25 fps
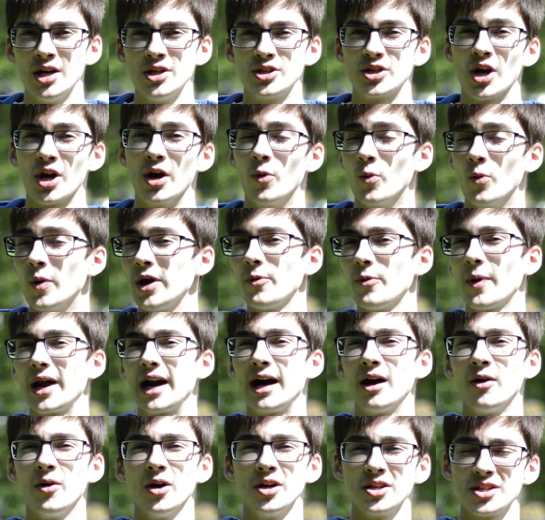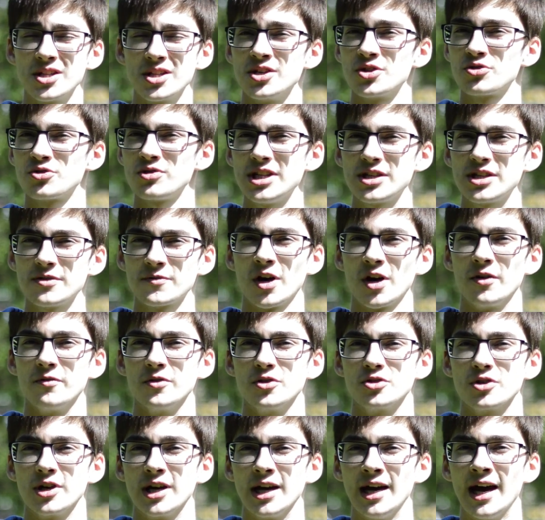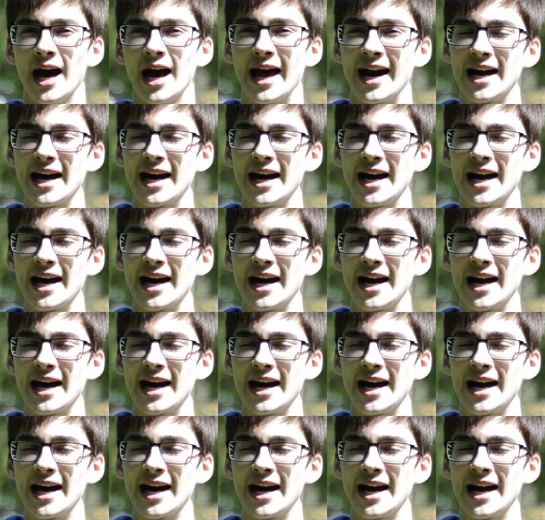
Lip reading: So we went out onto the streets of Coventry